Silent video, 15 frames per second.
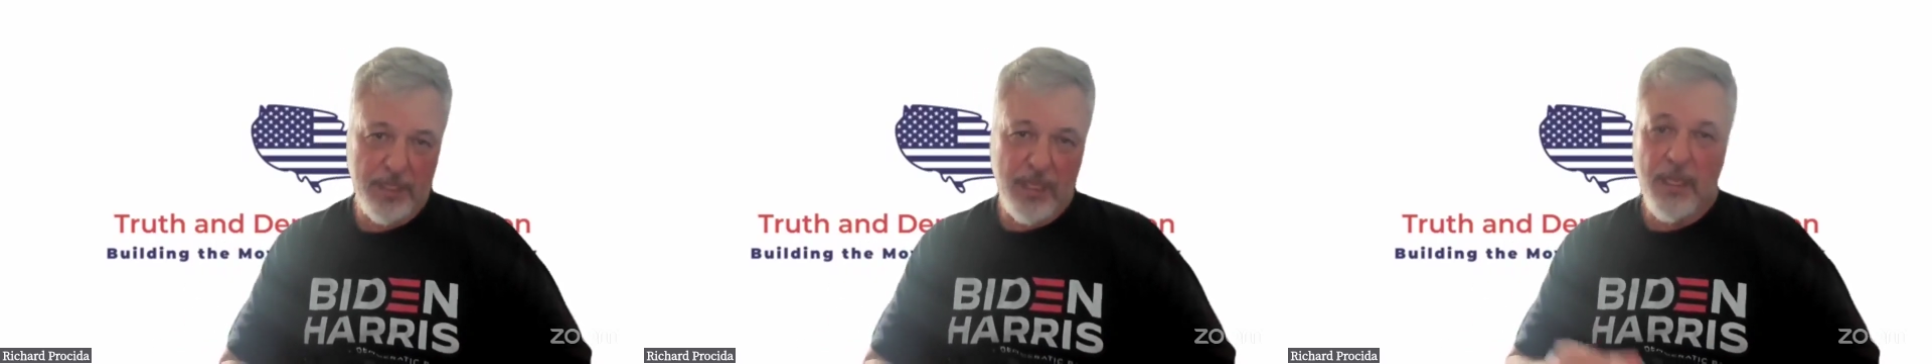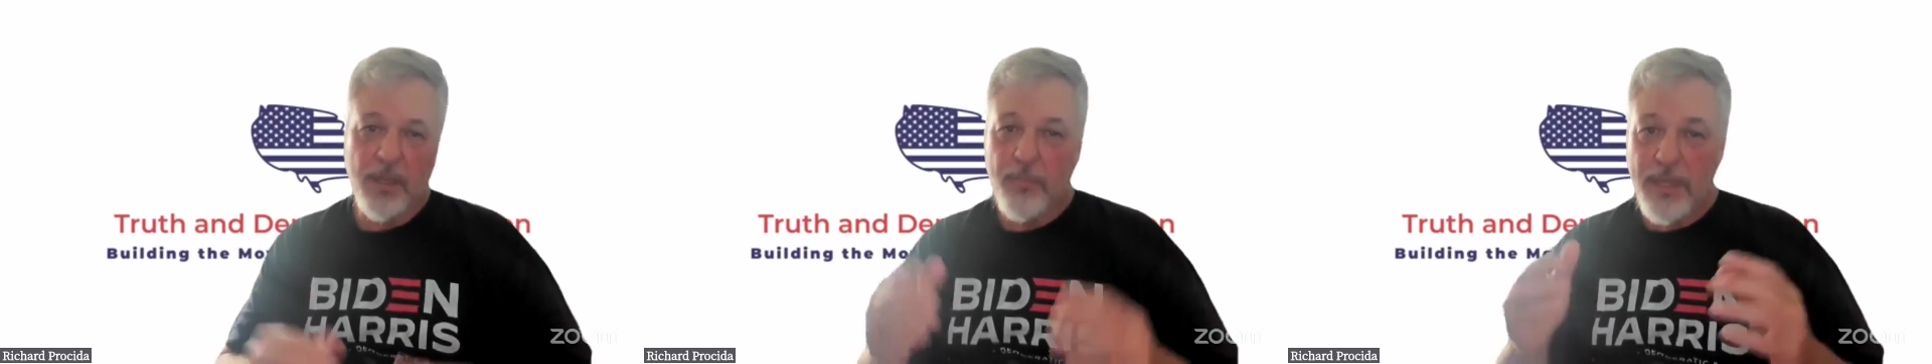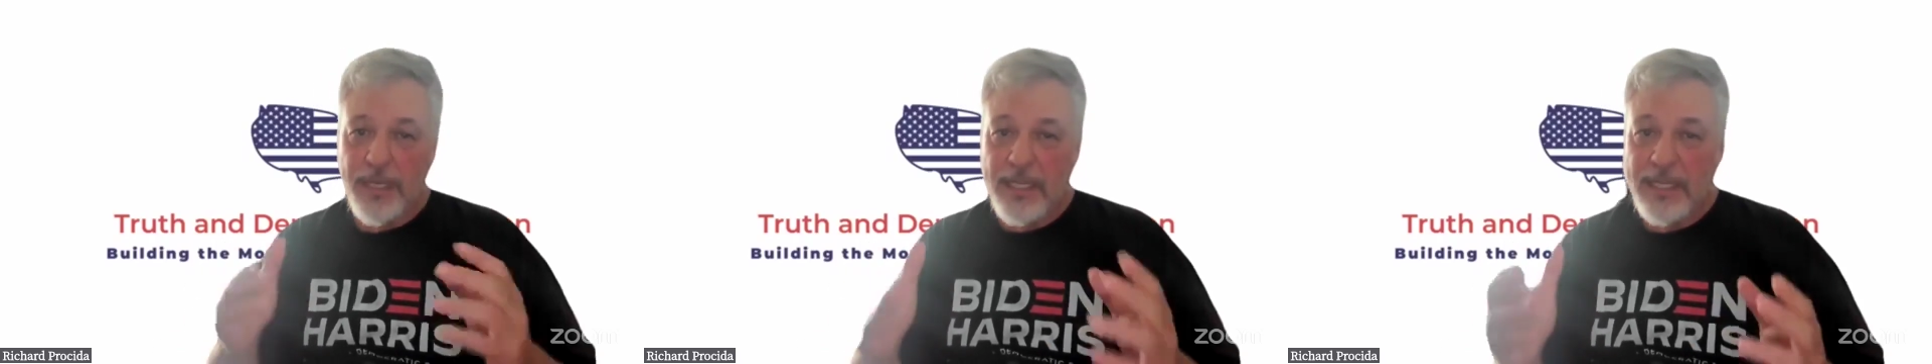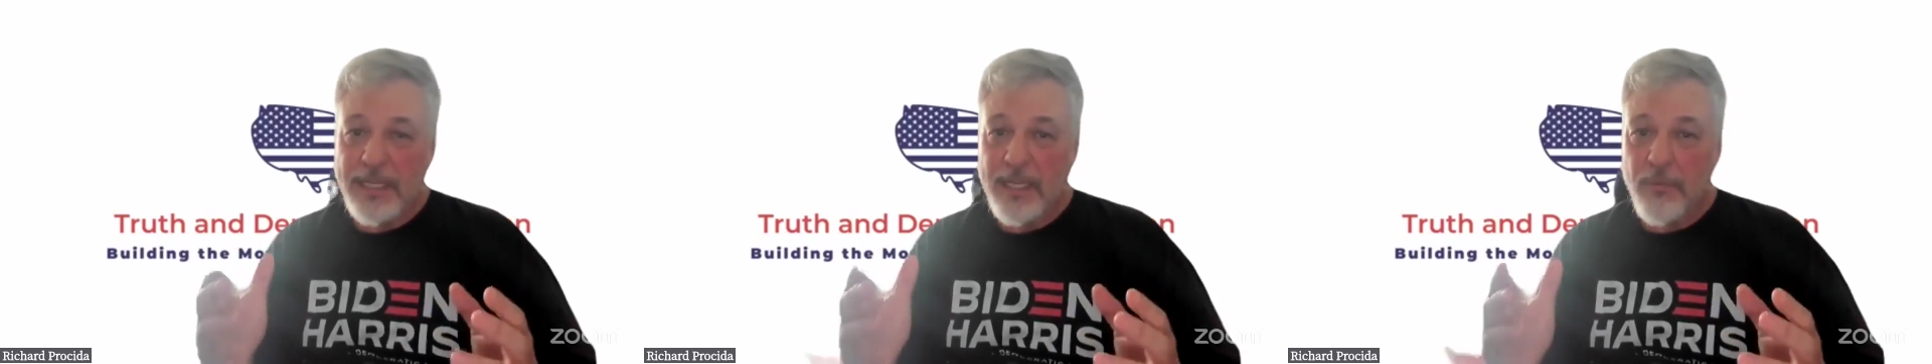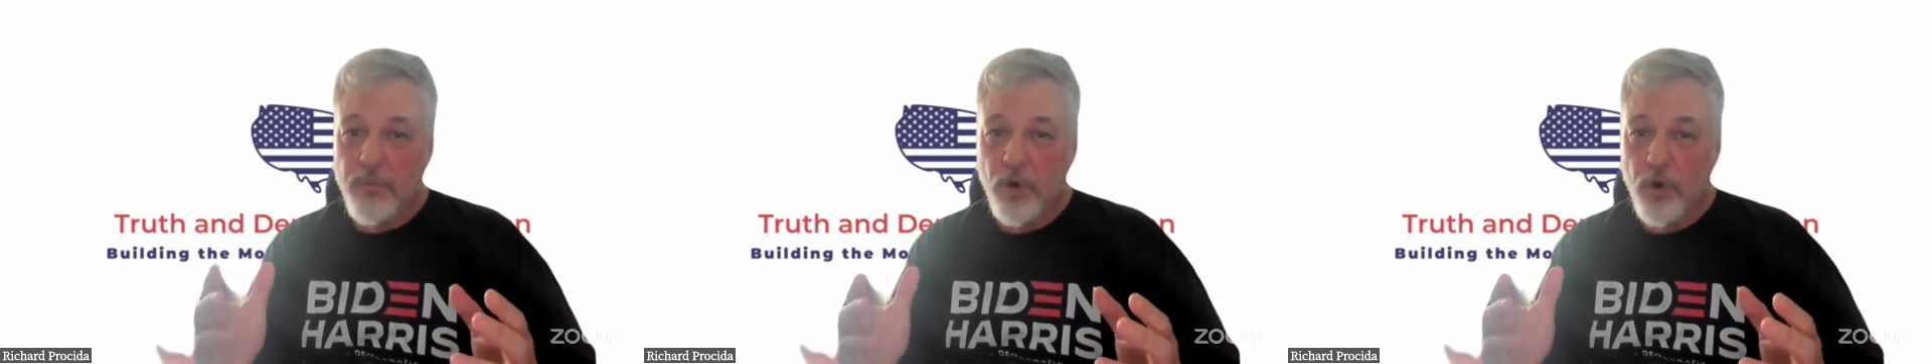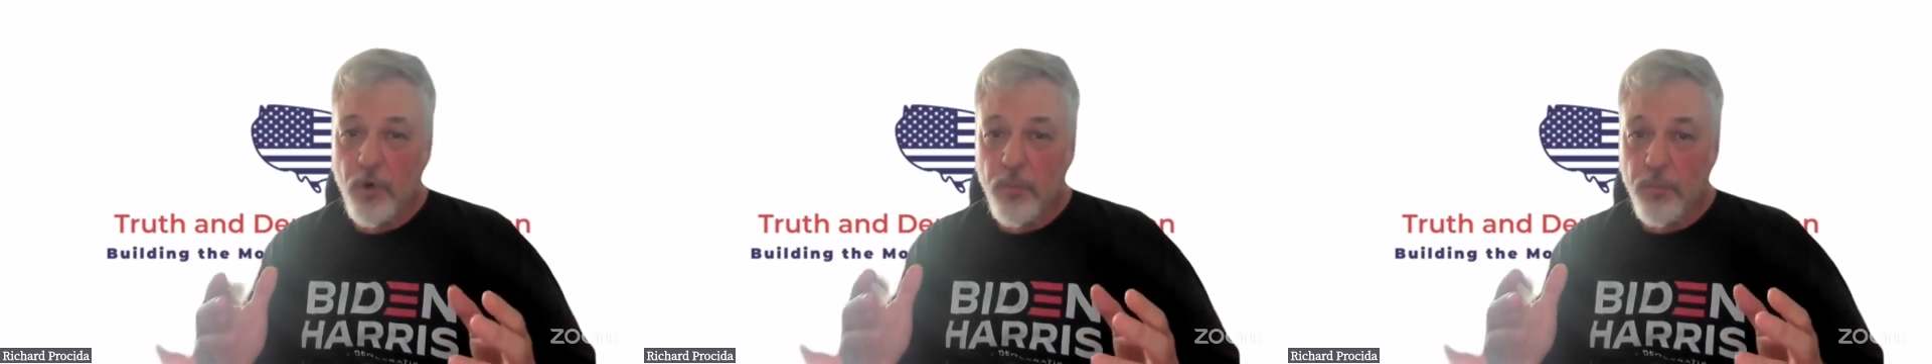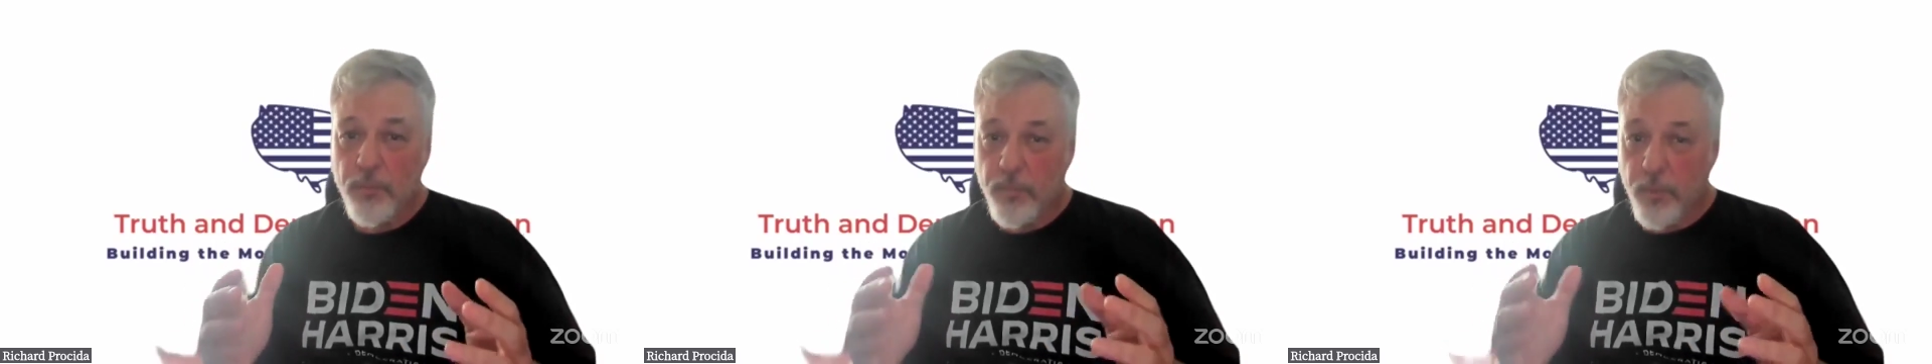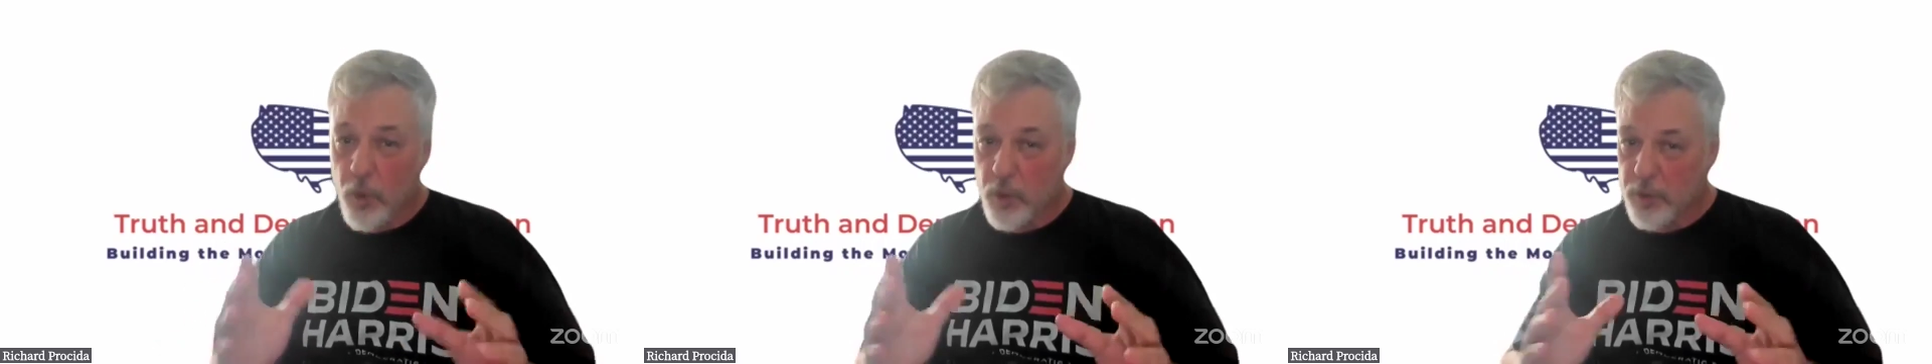Many liberal
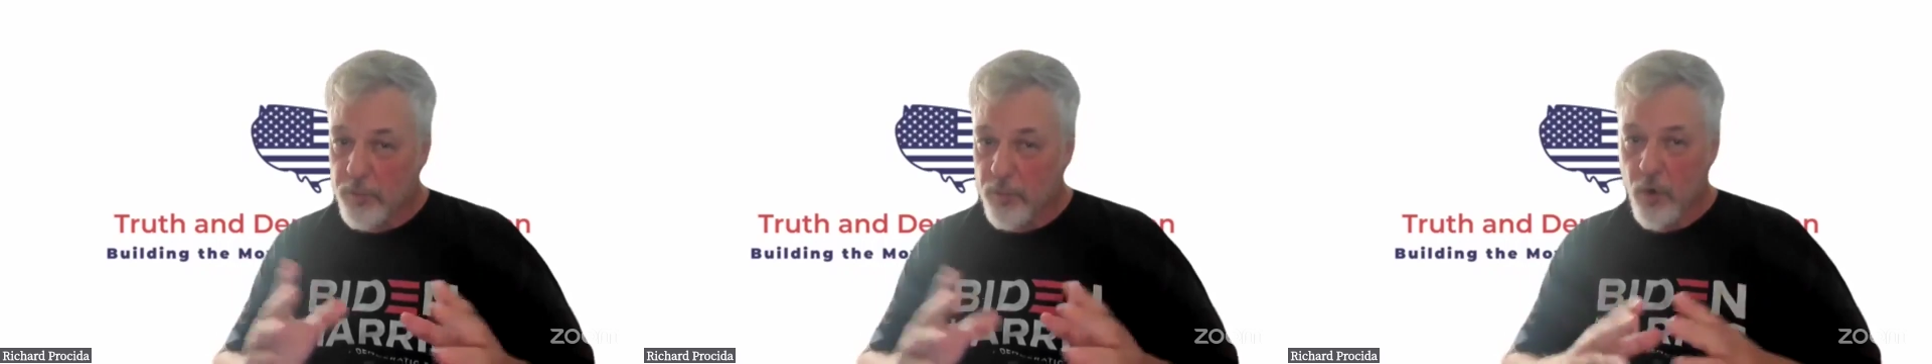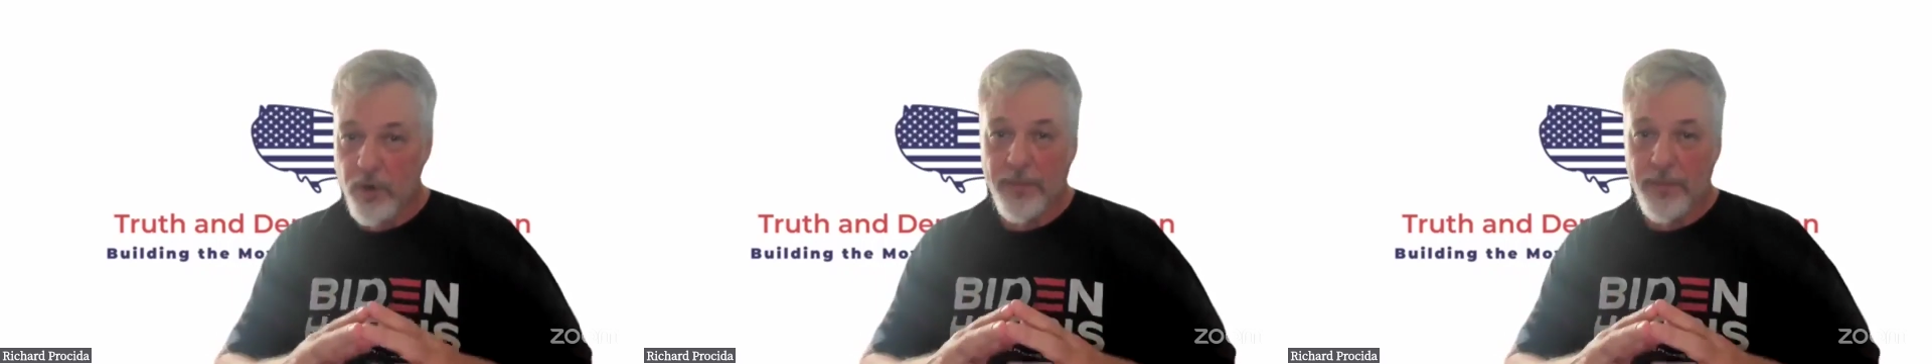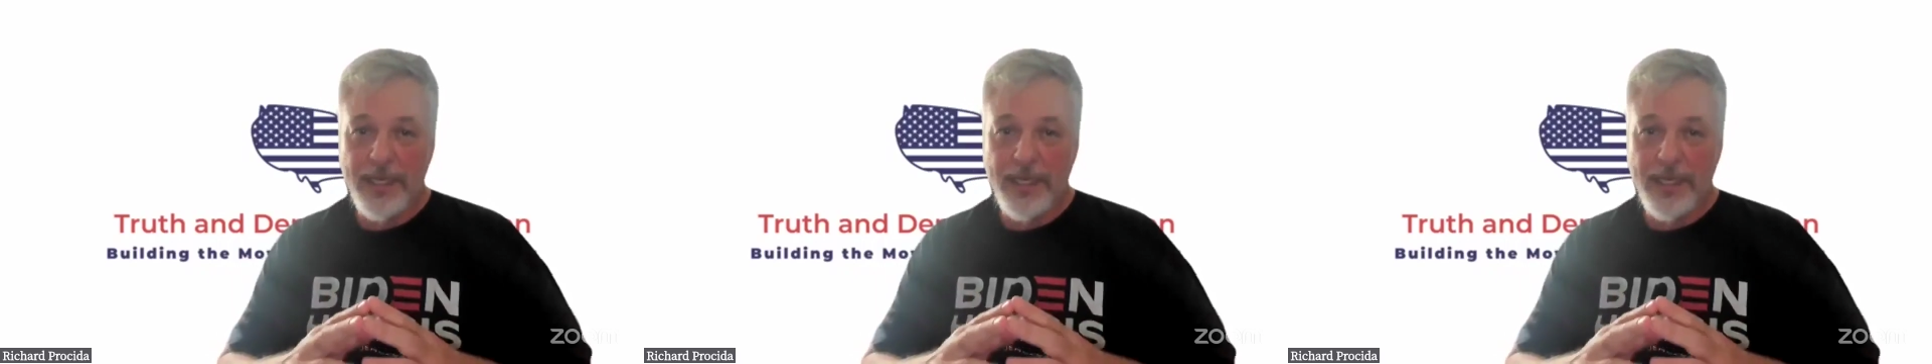post-mortem